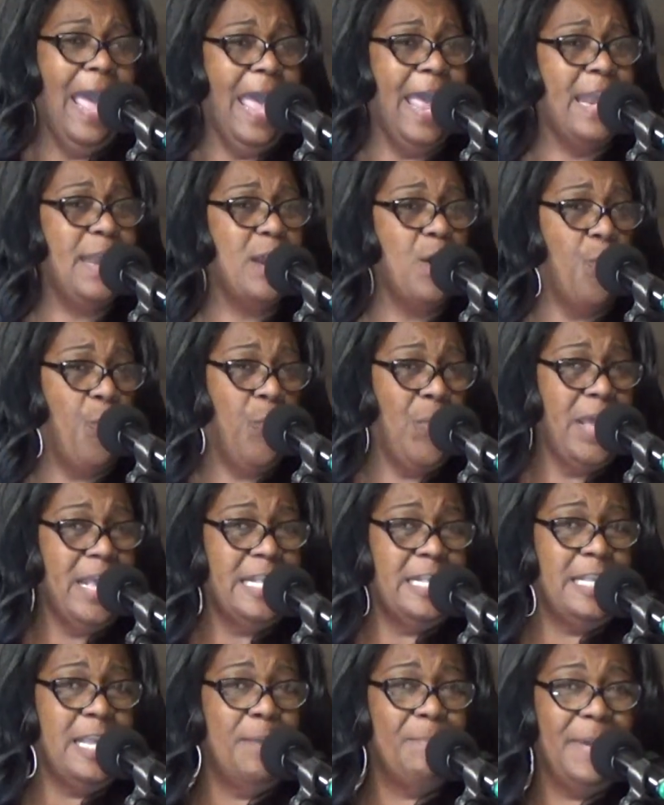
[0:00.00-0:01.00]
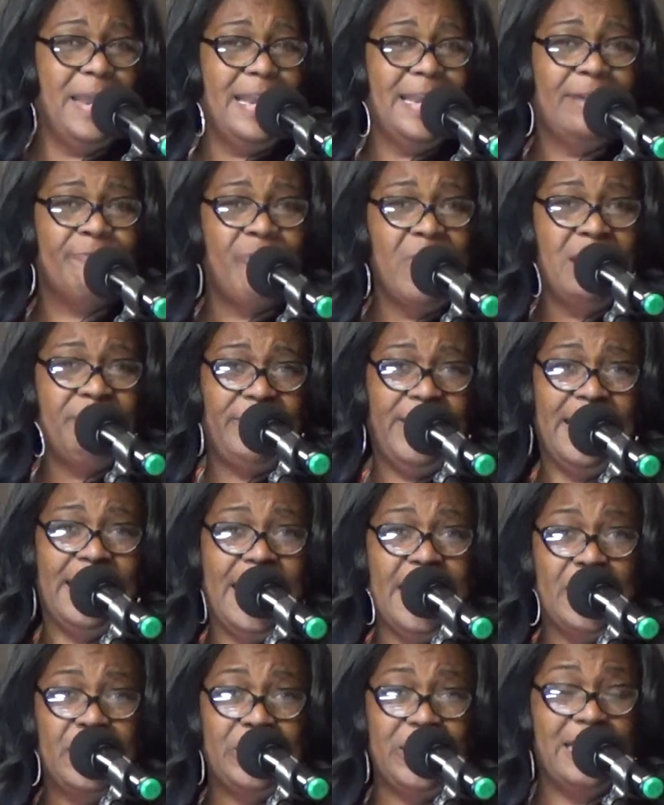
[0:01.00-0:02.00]
And the wisdom and
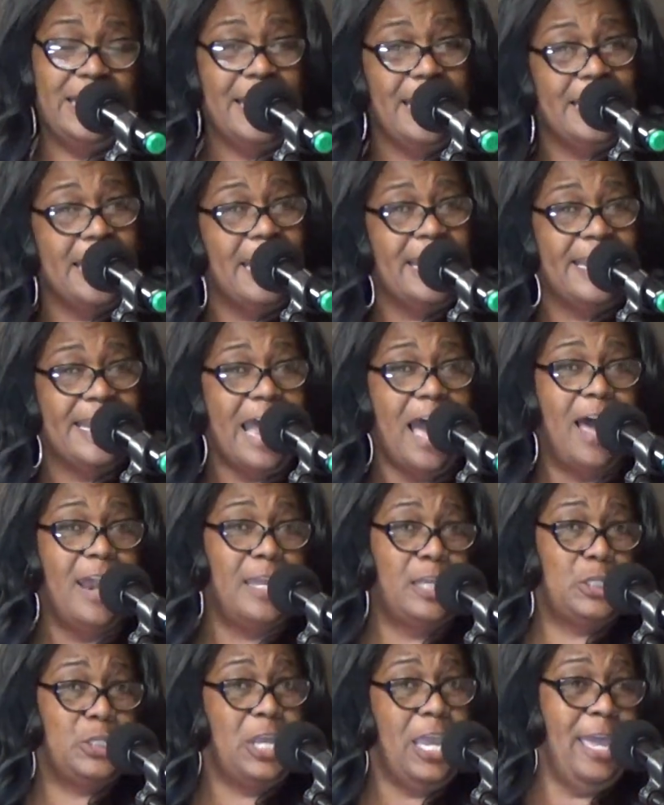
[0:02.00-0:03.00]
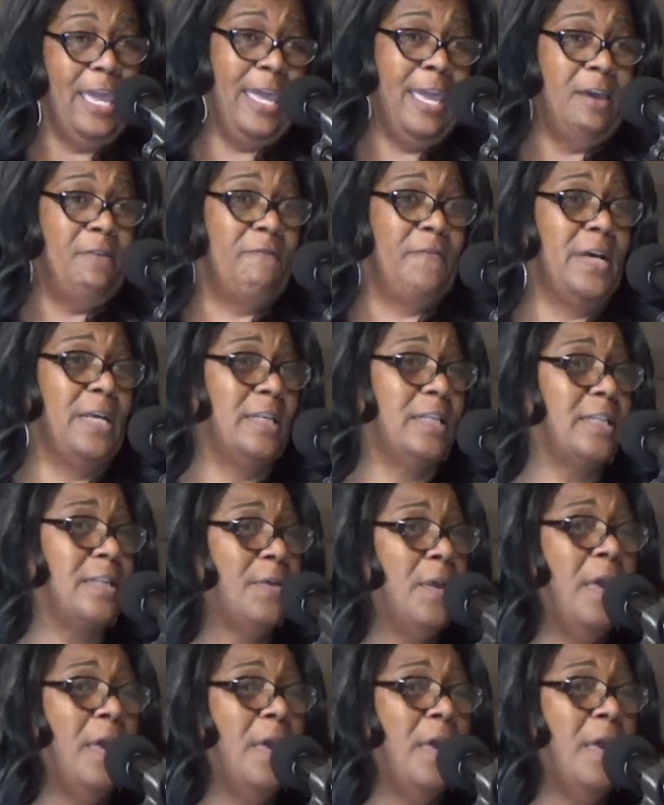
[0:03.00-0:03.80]
revelation and the knowledge he give us.